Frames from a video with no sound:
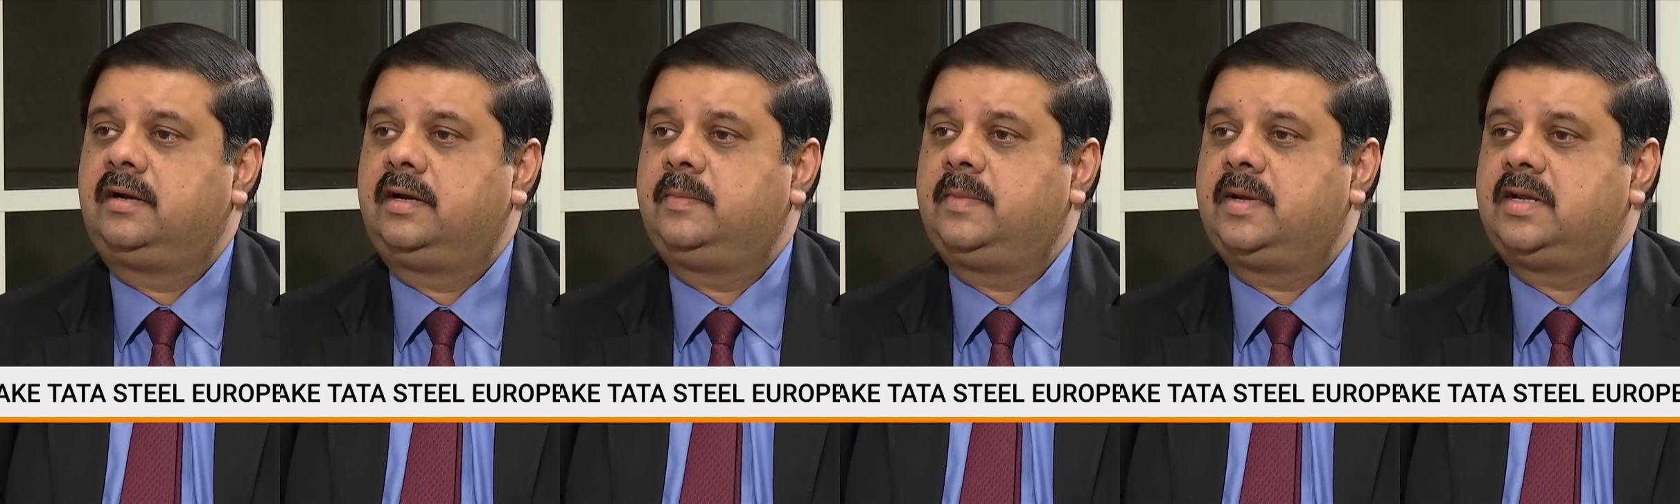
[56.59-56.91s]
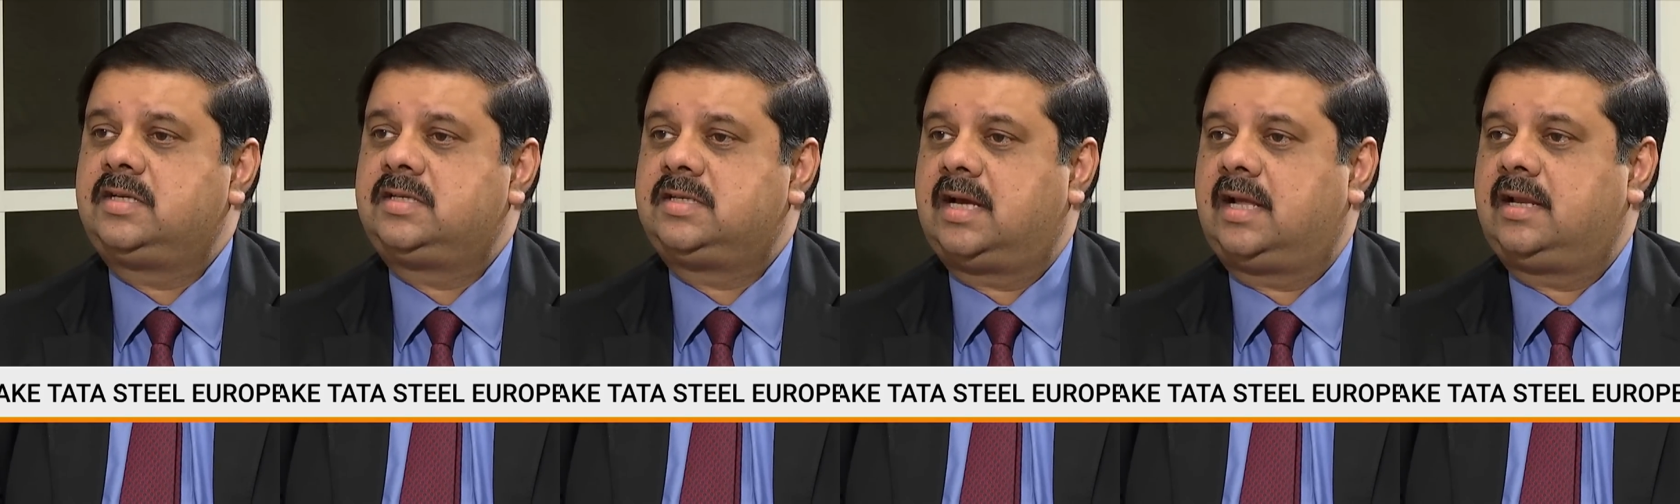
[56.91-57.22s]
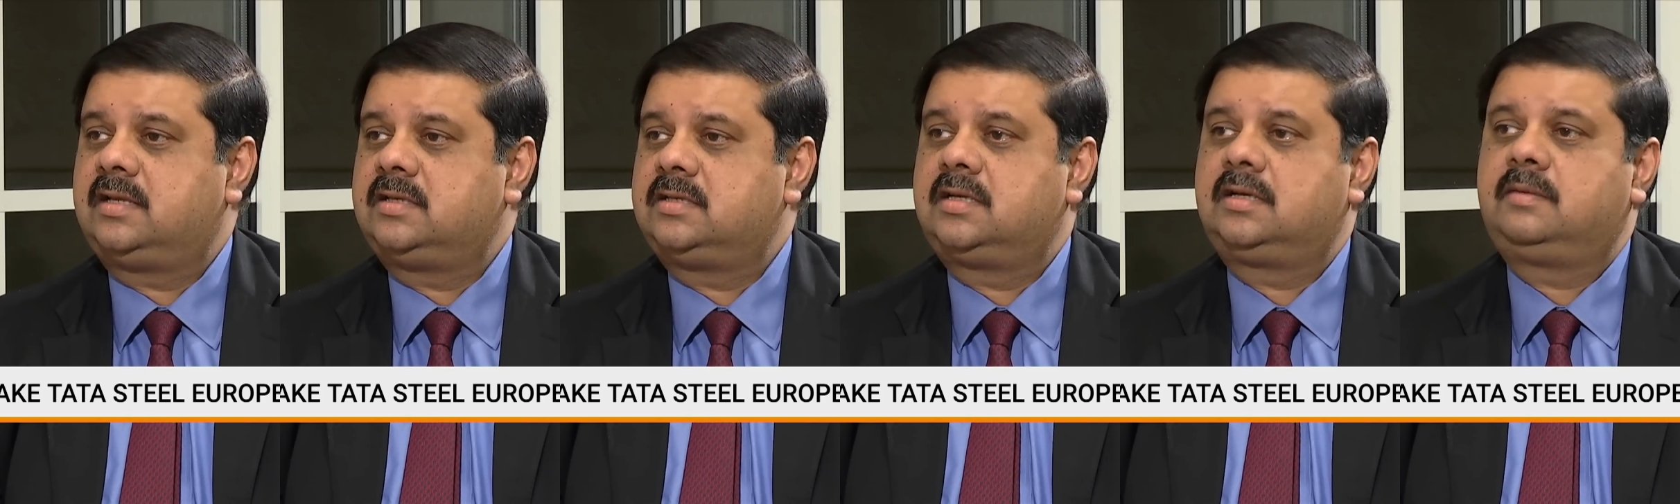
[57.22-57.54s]
remains
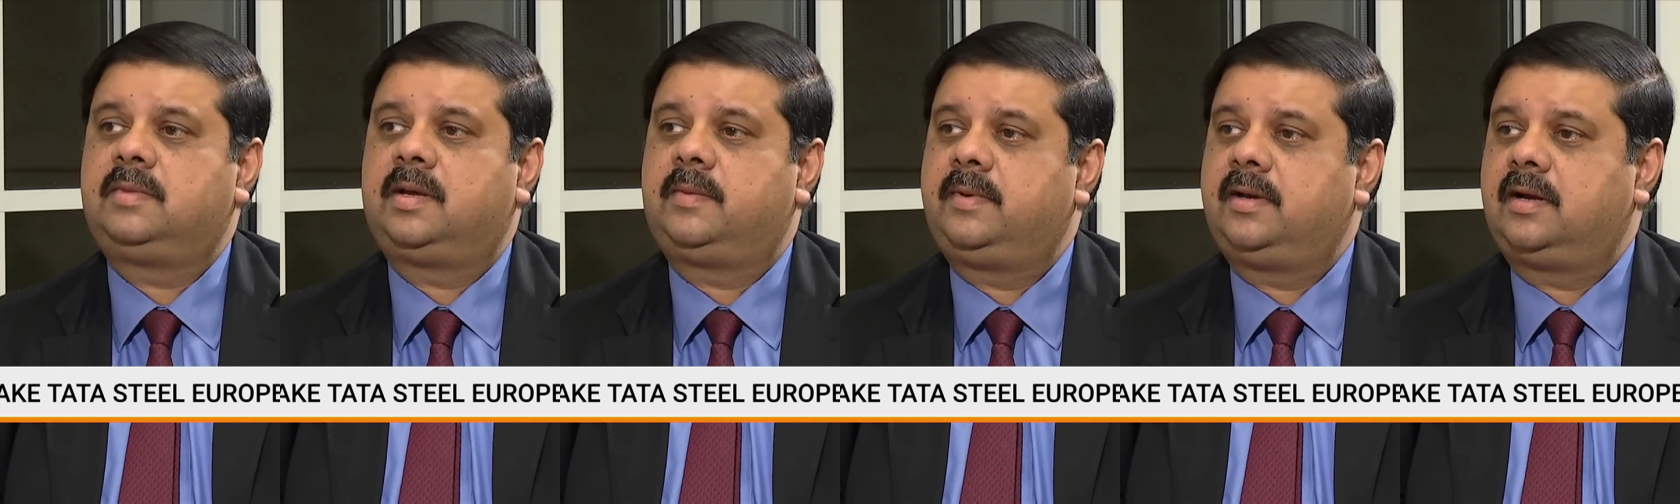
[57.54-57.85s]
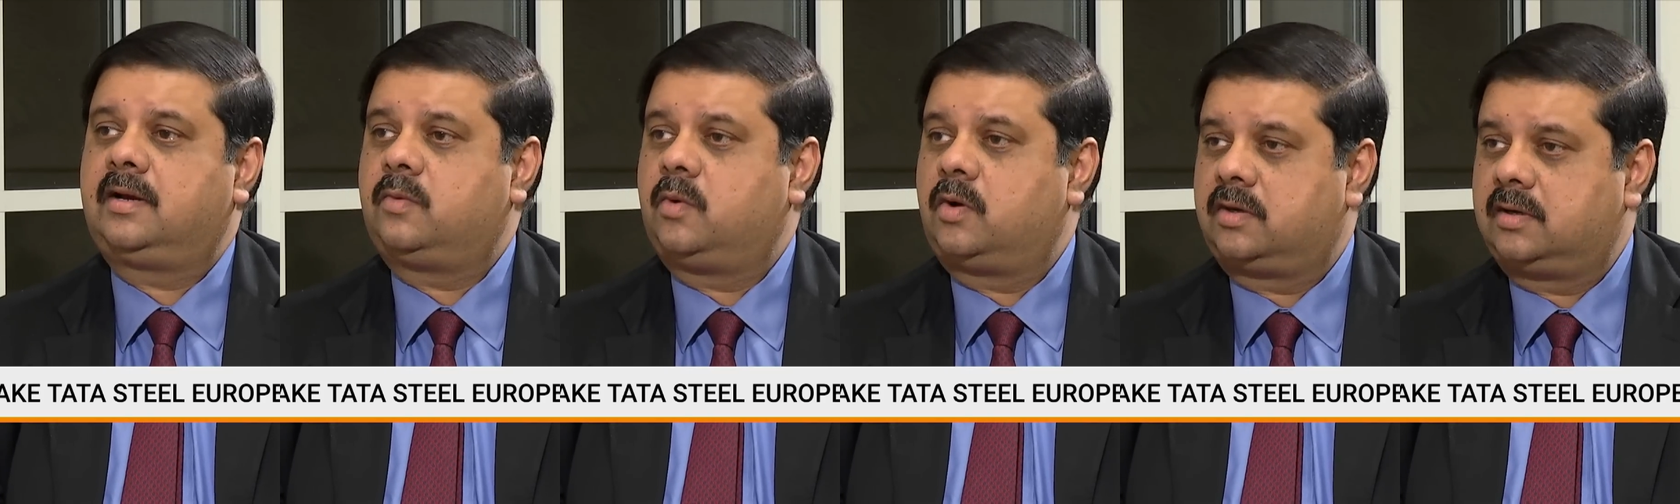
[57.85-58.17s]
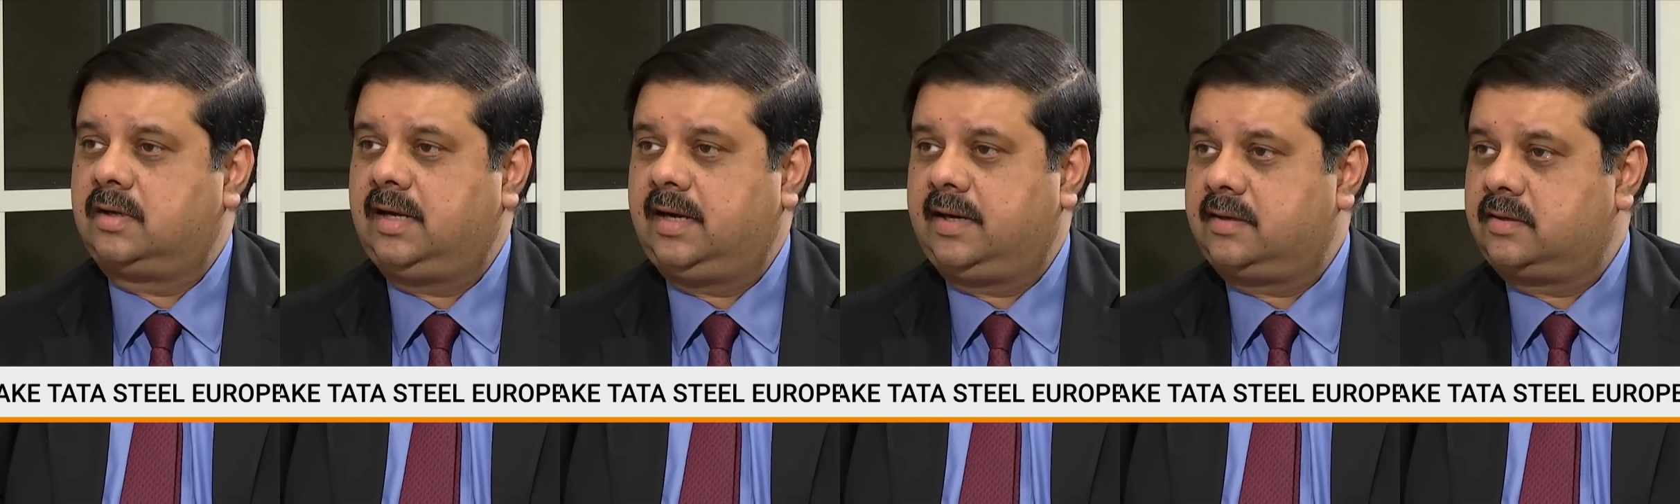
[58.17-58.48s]
challenging maybe a
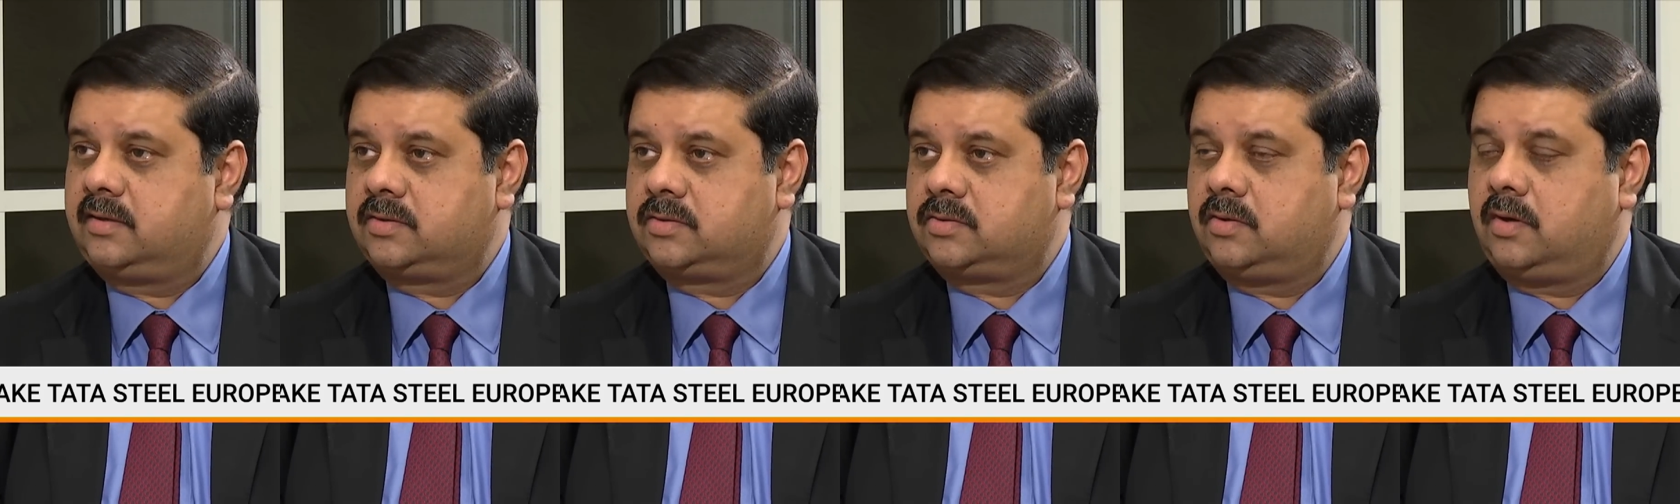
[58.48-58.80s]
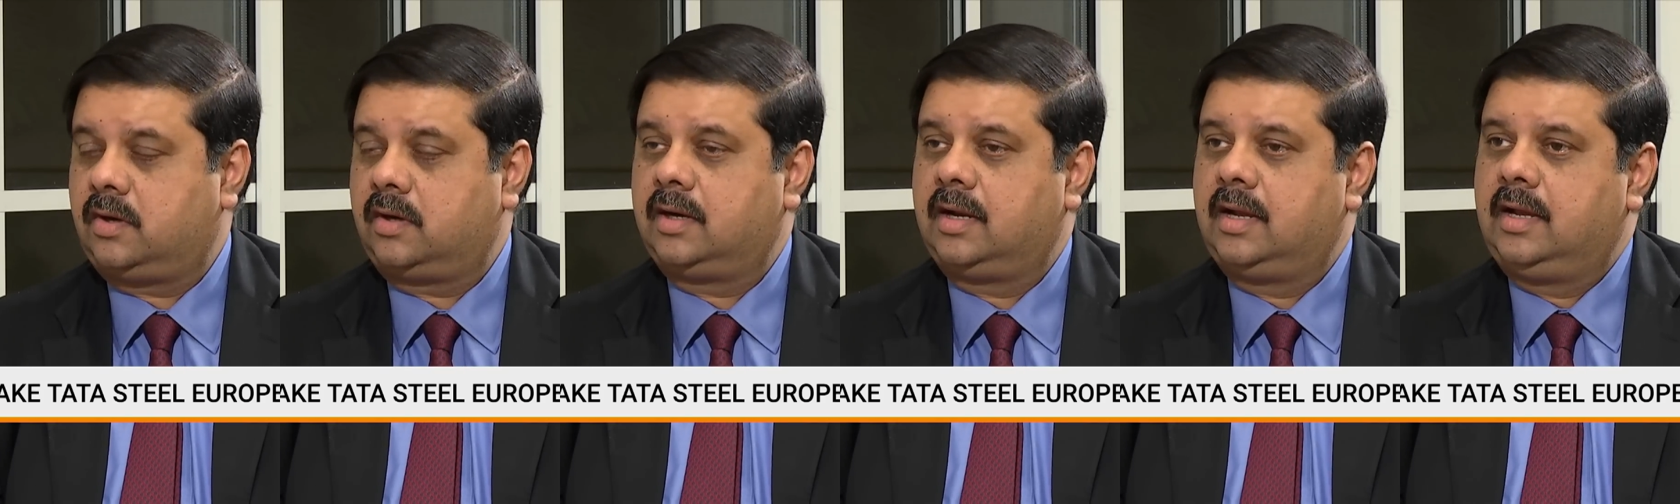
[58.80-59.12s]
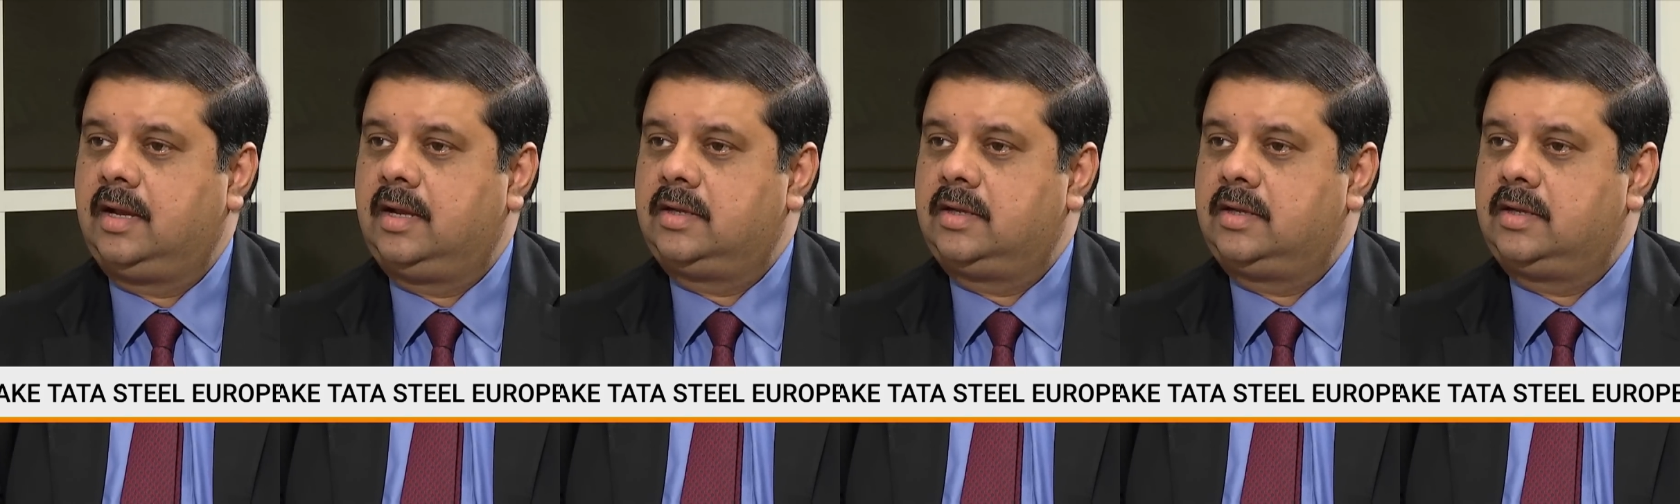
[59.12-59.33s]
quarter later or so on.